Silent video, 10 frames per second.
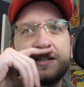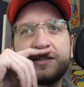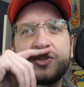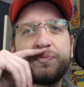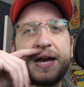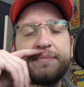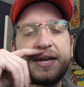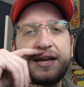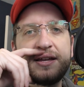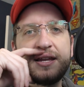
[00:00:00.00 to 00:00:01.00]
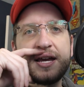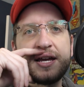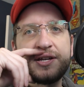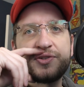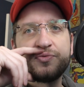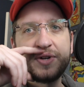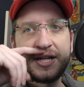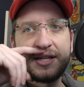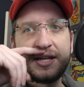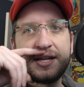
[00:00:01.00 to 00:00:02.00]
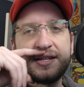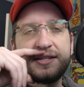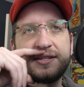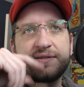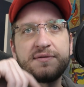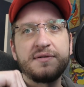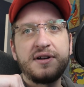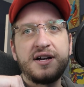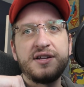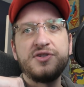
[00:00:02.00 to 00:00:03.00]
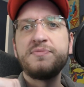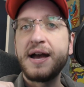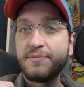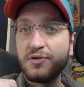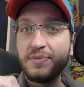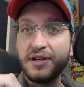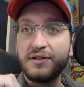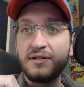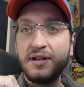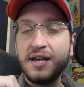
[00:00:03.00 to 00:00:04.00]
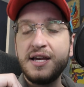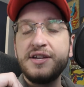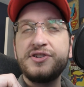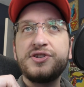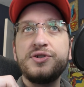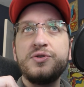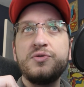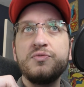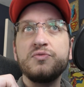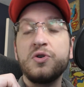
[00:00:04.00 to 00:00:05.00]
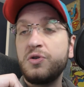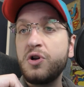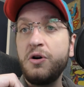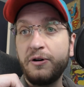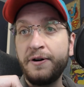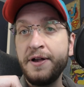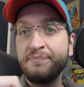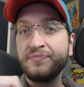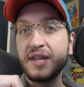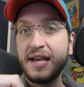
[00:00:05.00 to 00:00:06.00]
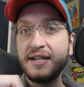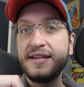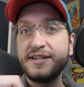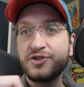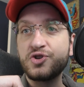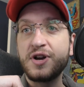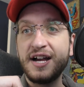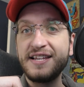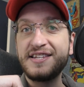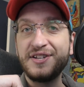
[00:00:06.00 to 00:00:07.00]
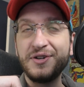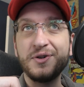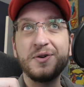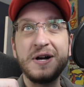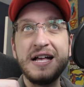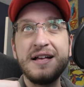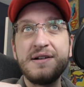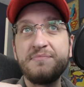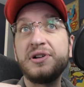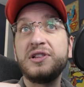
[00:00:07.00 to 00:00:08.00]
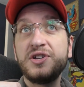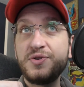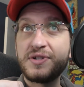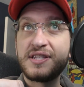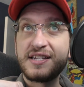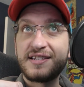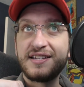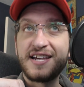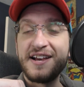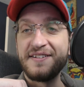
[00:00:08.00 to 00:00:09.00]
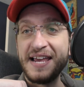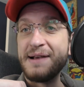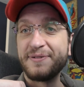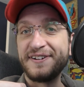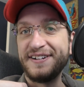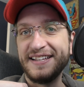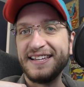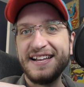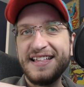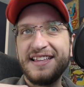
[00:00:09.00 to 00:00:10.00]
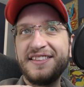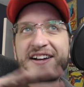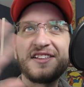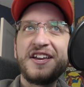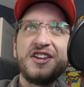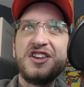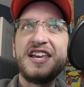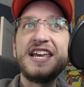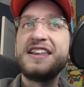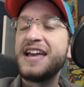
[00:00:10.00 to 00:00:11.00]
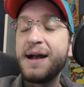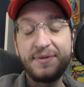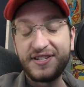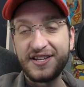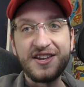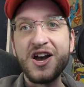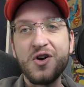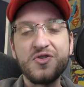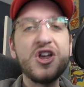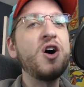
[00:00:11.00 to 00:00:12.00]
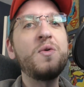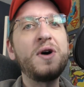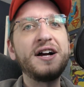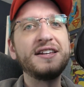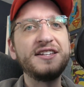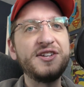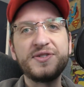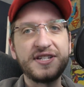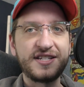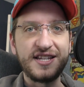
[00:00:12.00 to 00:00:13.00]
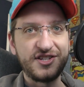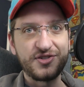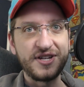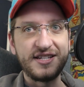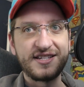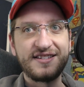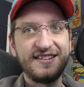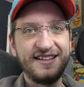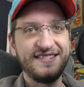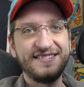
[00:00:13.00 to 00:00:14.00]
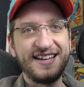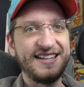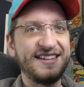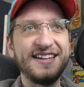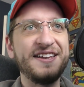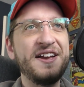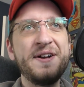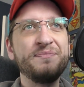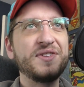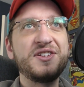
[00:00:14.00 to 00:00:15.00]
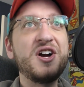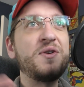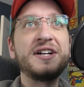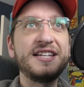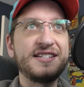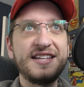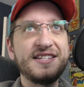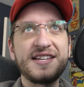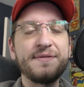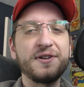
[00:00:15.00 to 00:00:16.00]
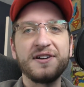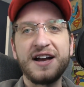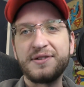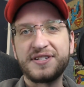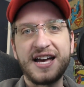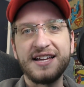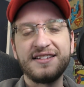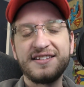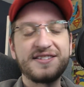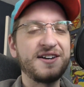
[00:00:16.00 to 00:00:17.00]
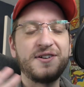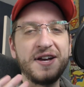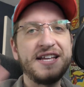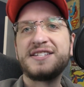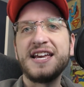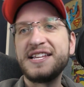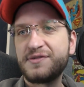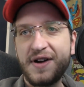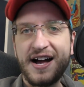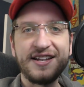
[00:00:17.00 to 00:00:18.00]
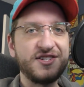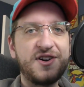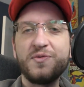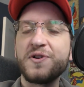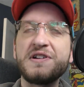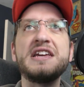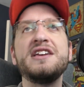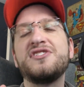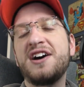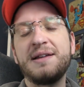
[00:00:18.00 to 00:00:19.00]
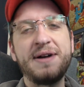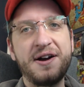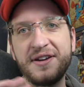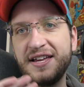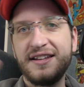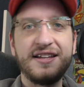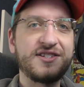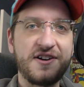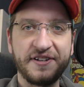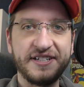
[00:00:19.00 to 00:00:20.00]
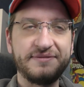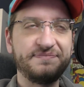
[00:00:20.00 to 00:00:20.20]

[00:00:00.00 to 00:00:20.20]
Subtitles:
So Batman has rigged his new Batmobile to roll coal, and he is trying to pollute this entire neighborhood. Luckily, he happens to know no one uses these streets at night. No one is ever outside, so it's fine. Don't worry, he thought about it. It's all good.